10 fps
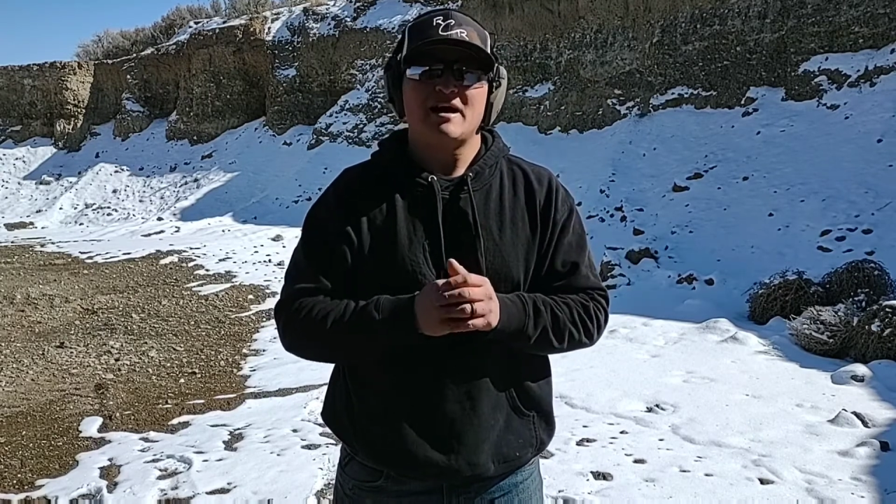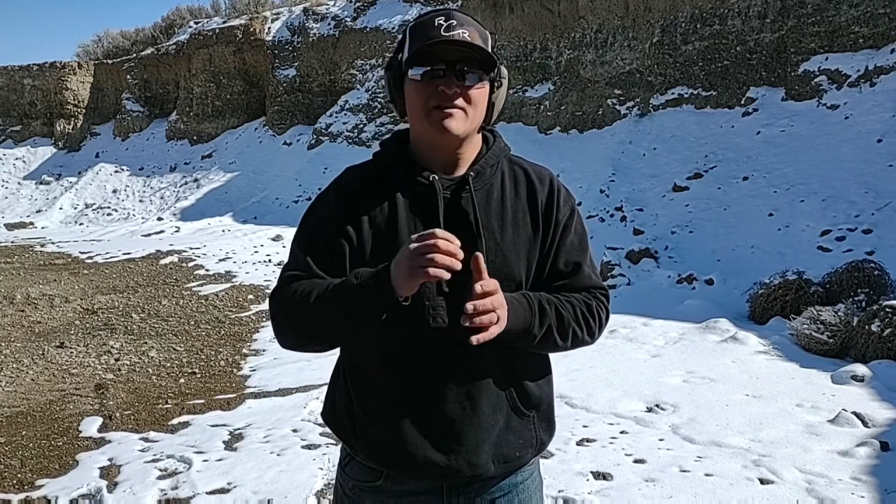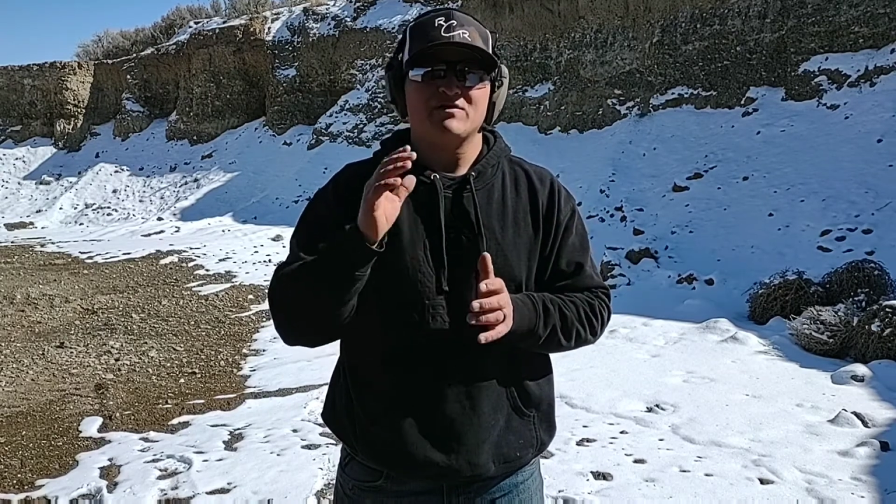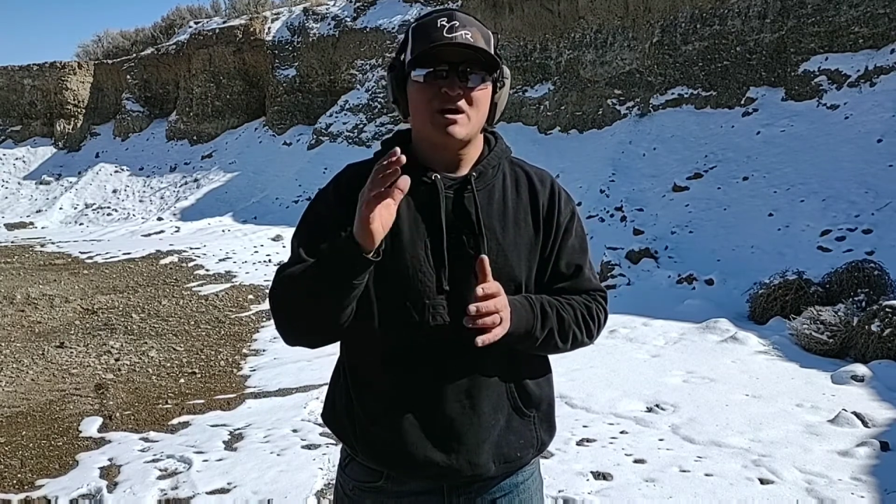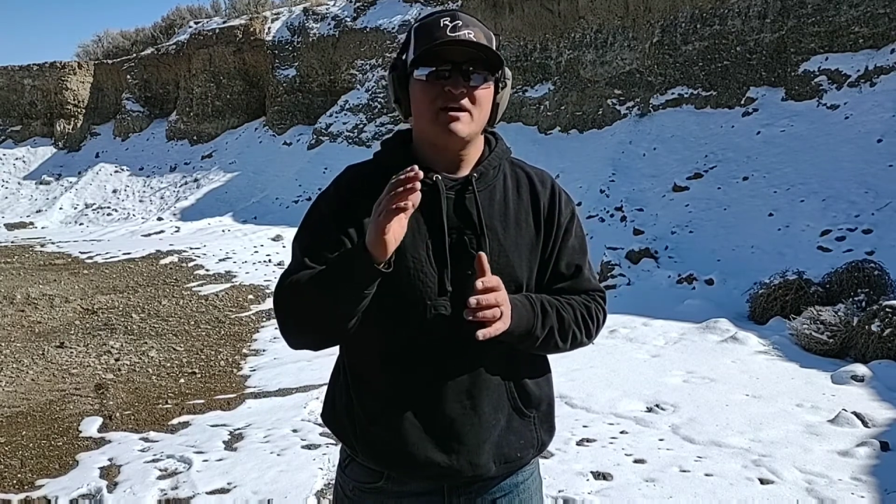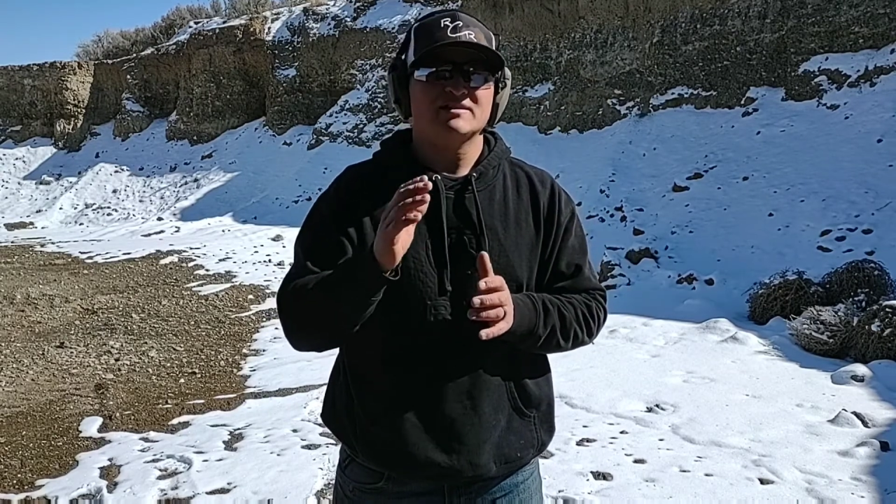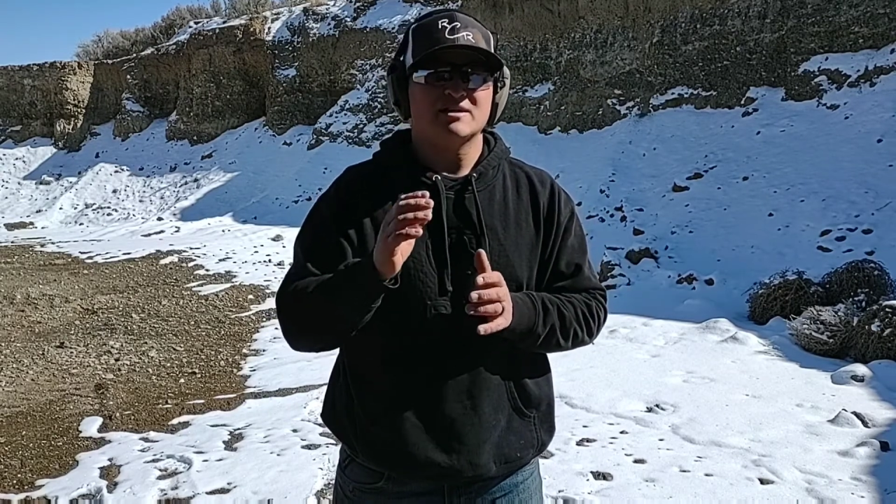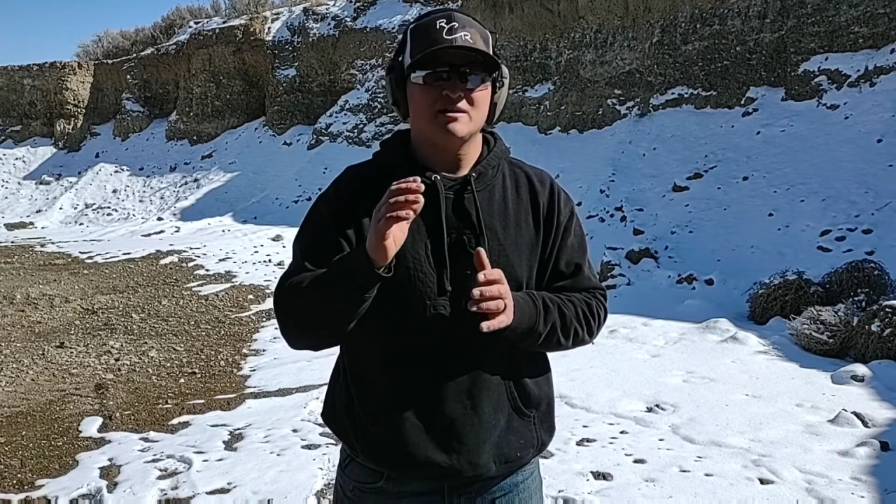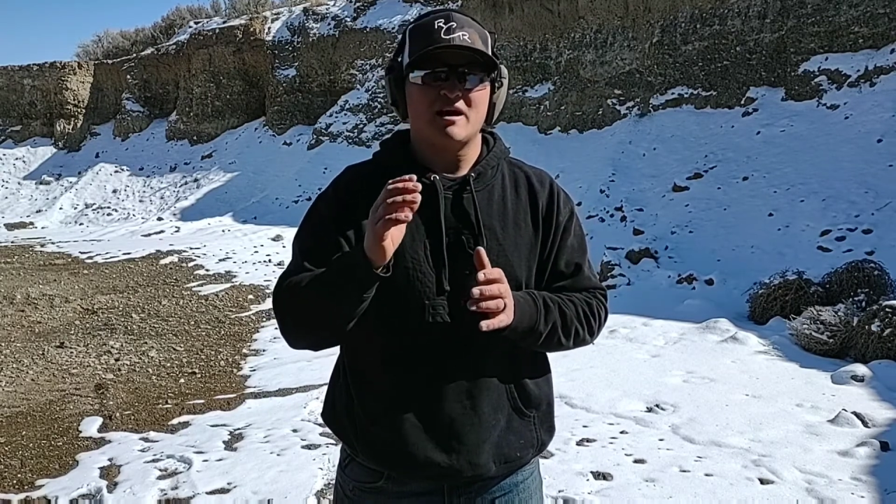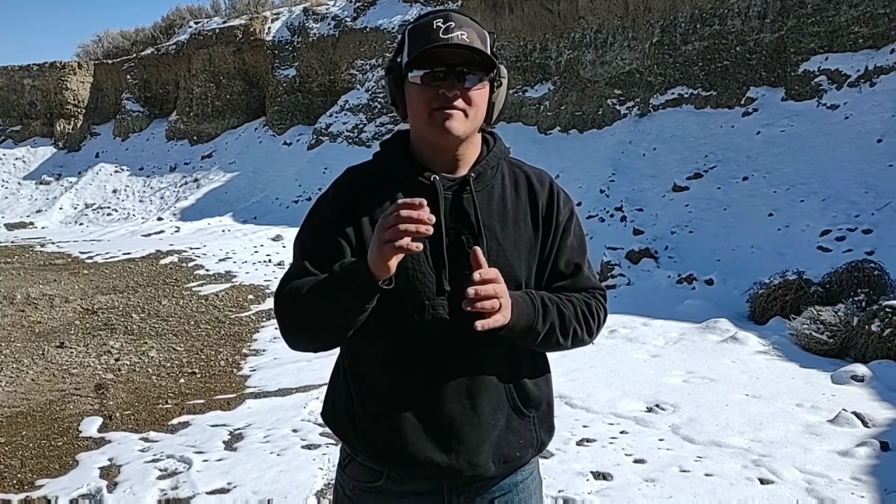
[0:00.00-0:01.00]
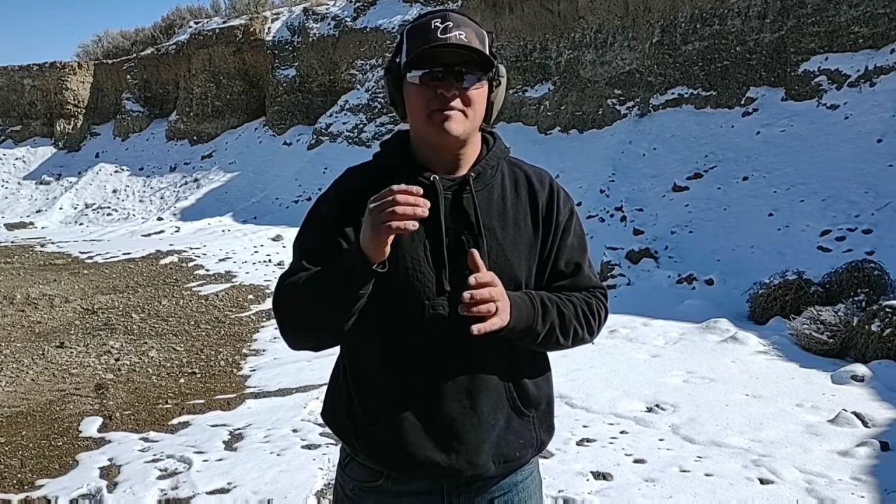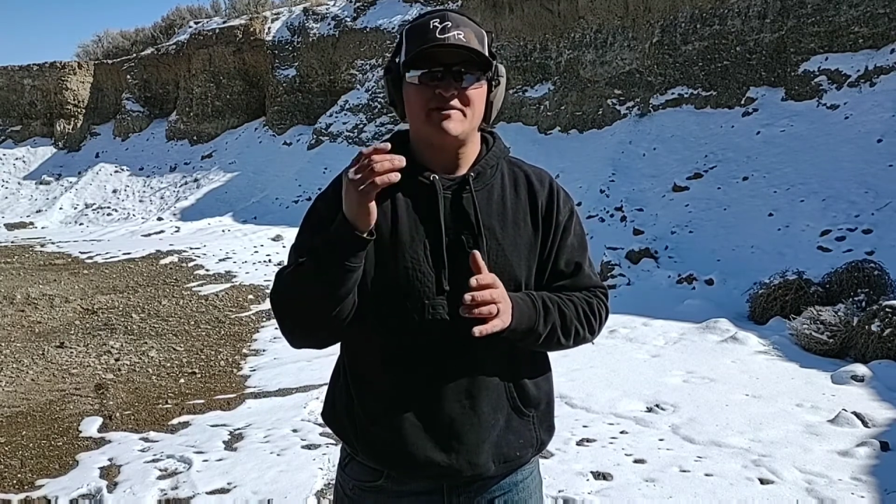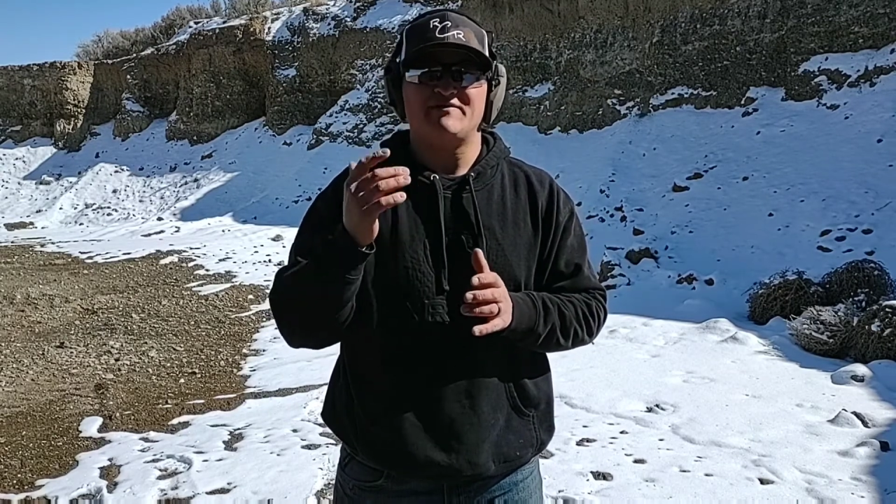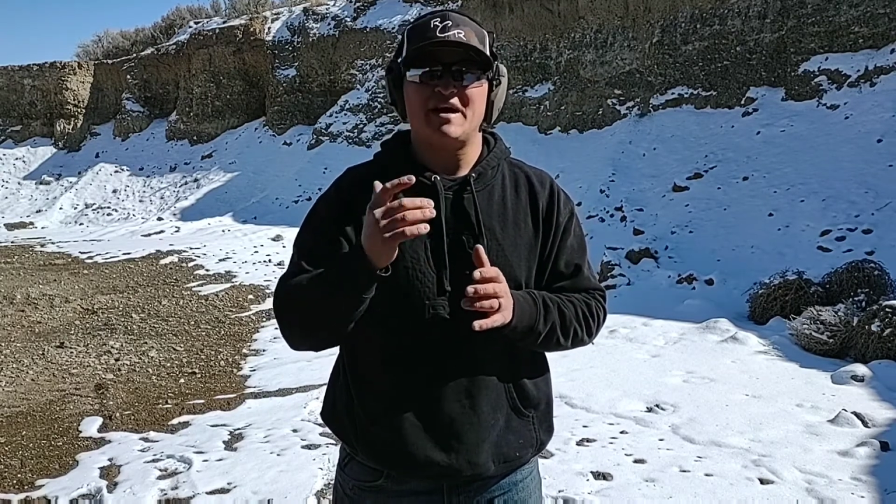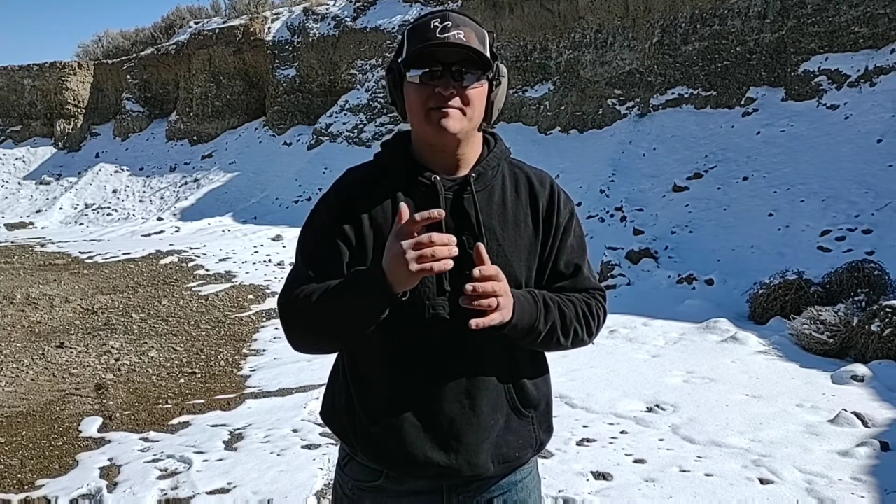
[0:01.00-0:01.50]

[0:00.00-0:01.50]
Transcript: I've lost a lot of my fine